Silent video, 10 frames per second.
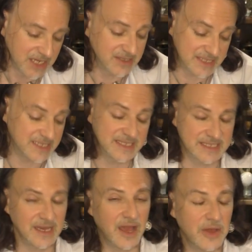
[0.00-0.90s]
Because
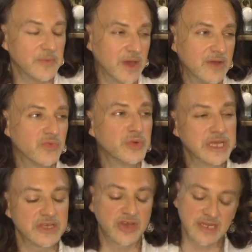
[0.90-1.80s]
he's a
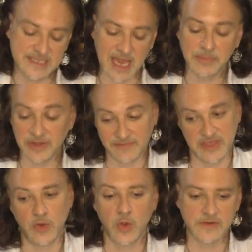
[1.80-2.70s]
really good example of
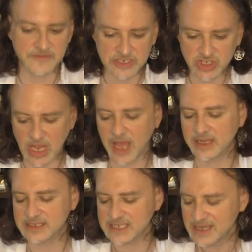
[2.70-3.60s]
the orphan
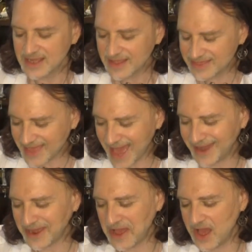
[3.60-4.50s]
child that